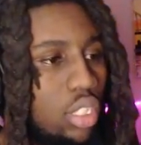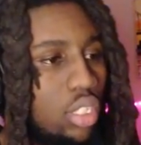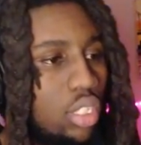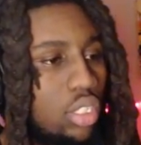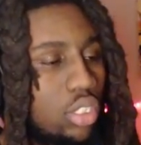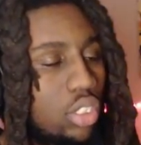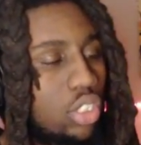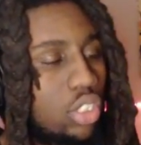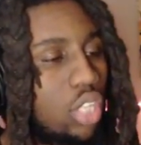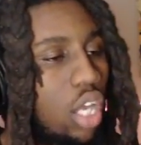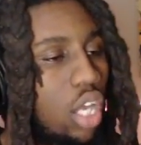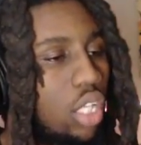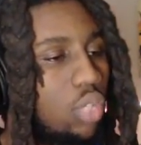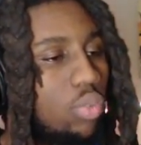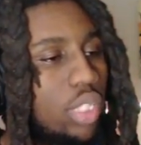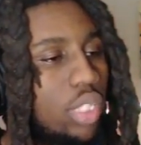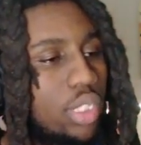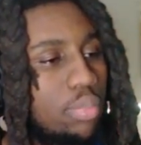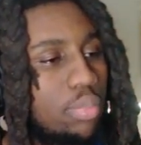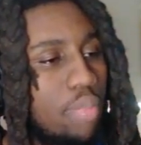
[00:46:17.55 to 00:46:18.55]
Scarlet
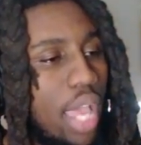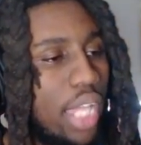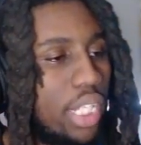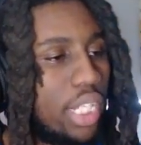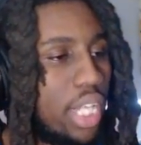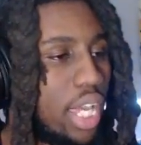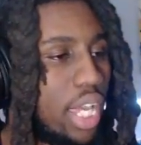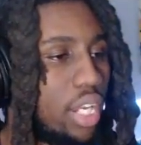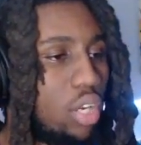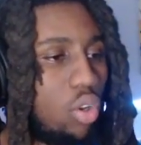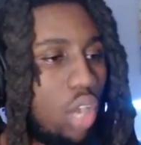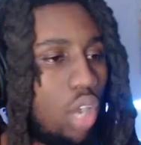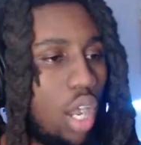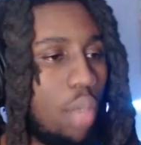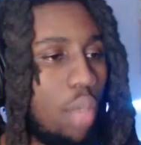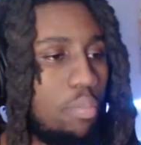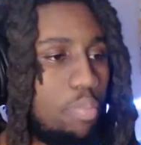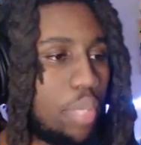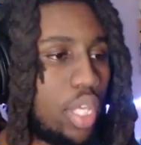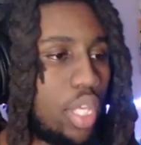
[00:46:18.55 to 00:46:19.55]
Witch Magneto, a
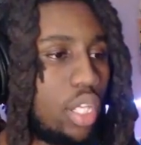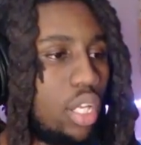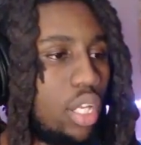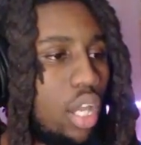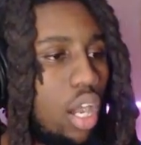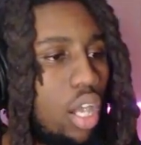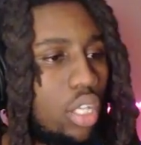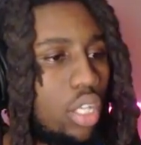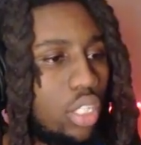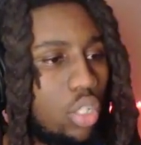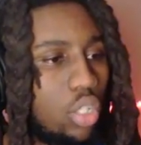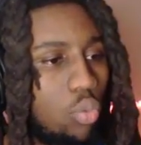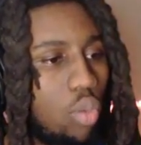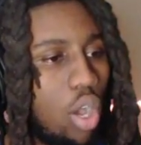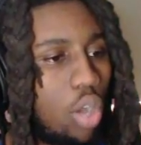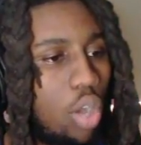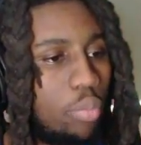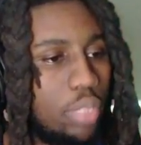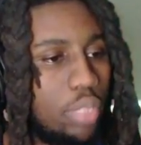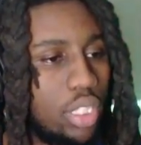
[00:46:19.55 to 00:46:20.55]
bit
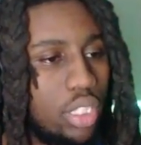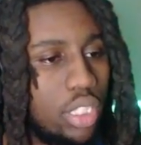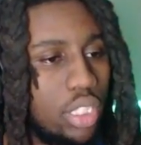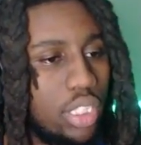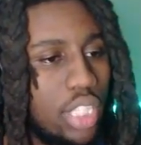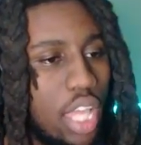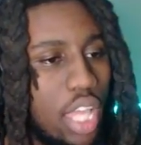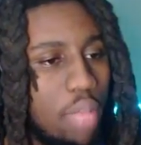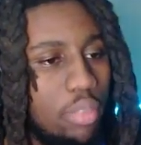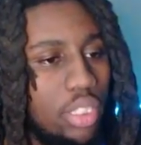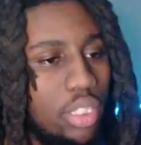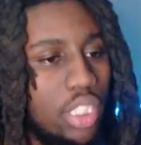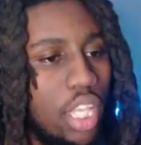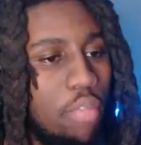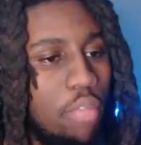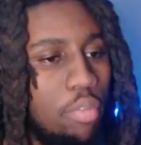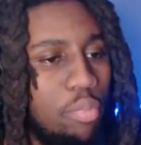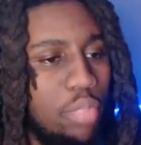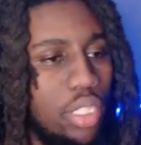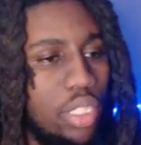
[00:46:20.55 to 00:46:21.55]
underwhelming. The damage
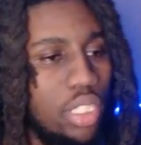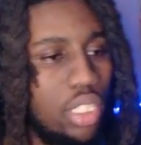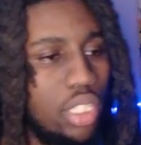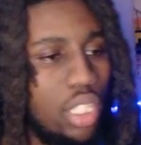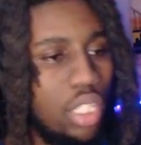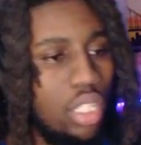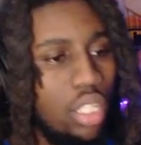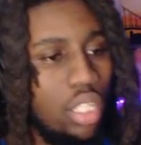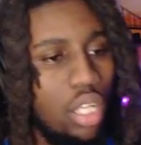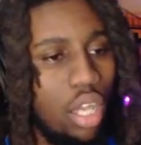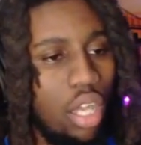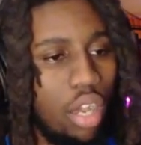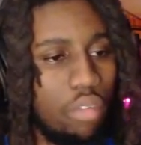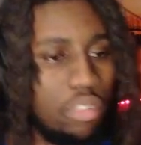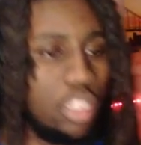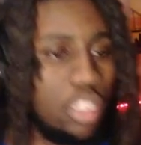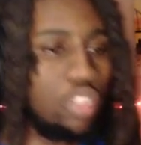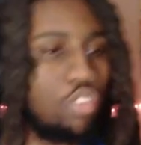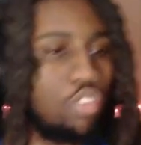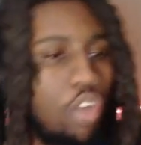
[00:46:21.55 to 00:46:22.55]
capability of this
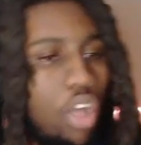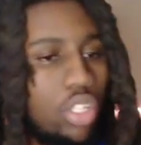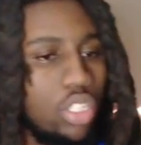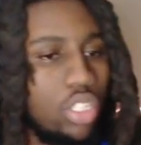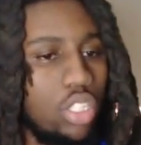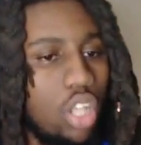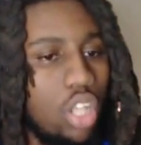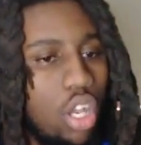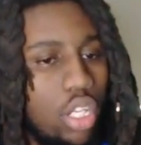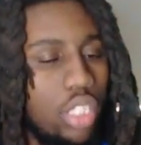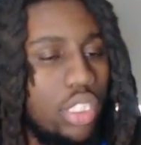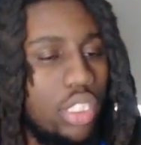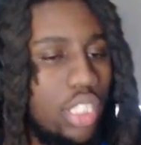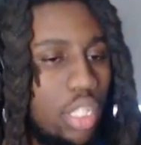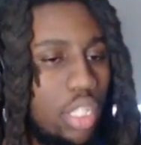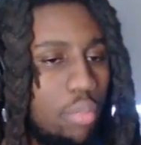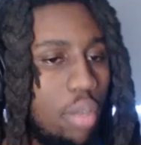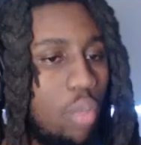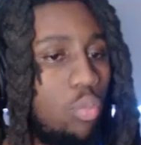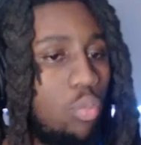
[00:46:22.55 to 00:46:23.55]
father-daughter team
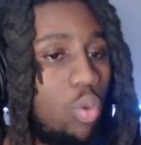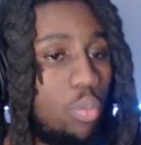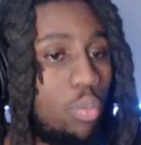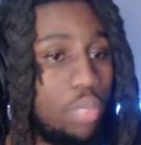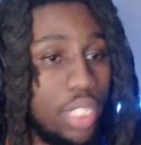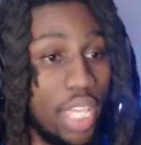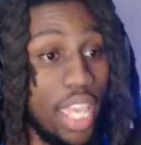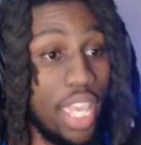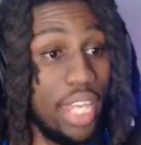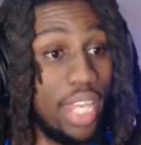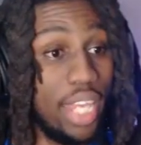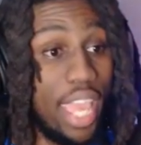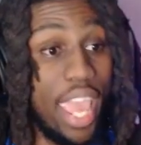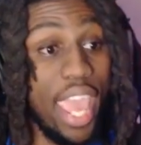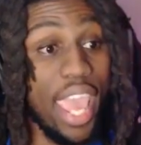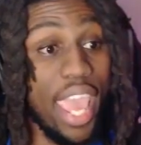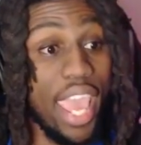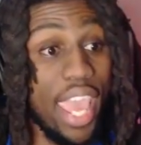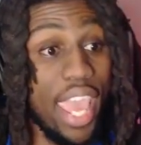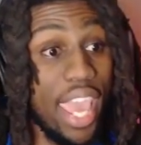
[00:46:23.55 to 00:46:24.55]
up will be
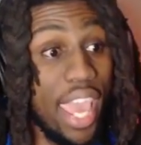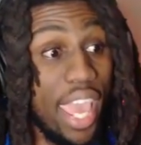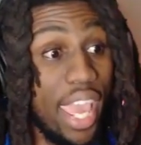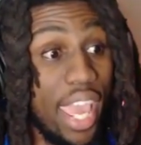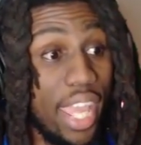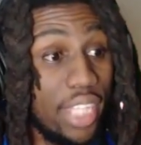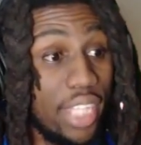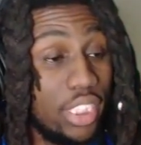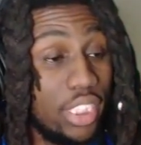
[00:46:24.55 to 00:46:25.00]
enhanced.